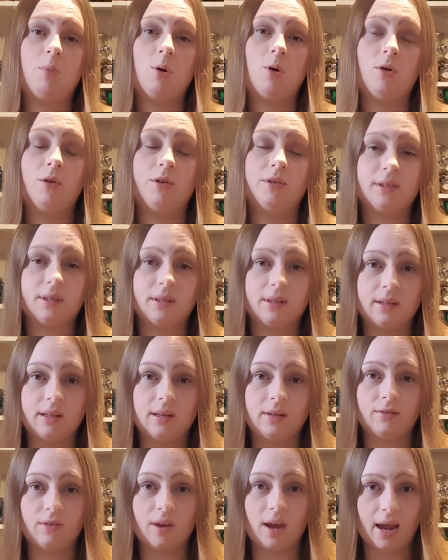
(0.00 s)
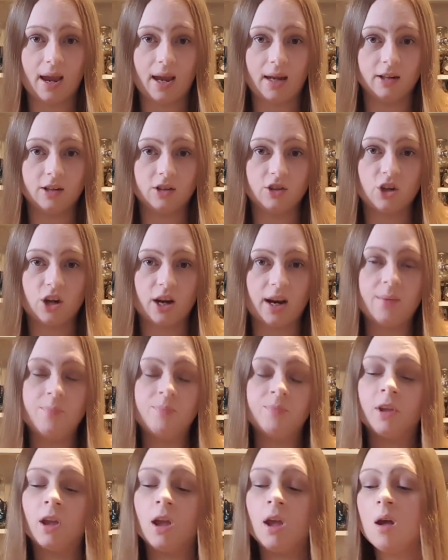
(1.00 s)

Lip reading: positive energy.